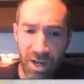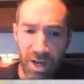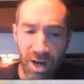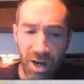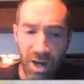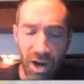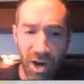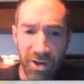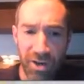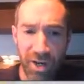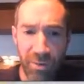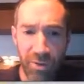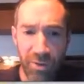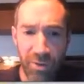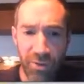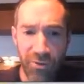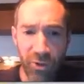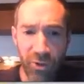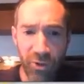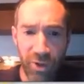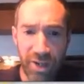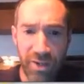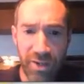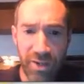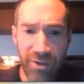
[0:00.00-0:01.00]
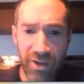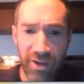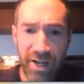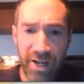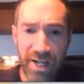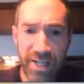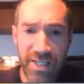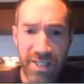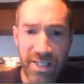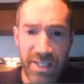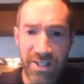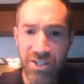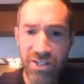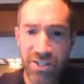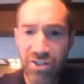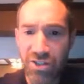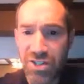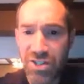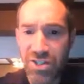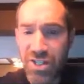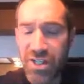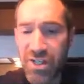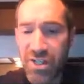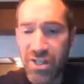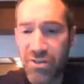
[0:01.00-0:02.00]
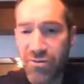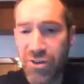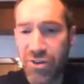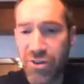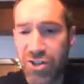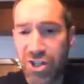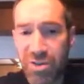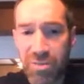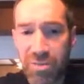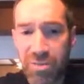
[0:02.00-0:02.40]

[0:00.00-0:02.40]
On number 43, it says you sit in a fishing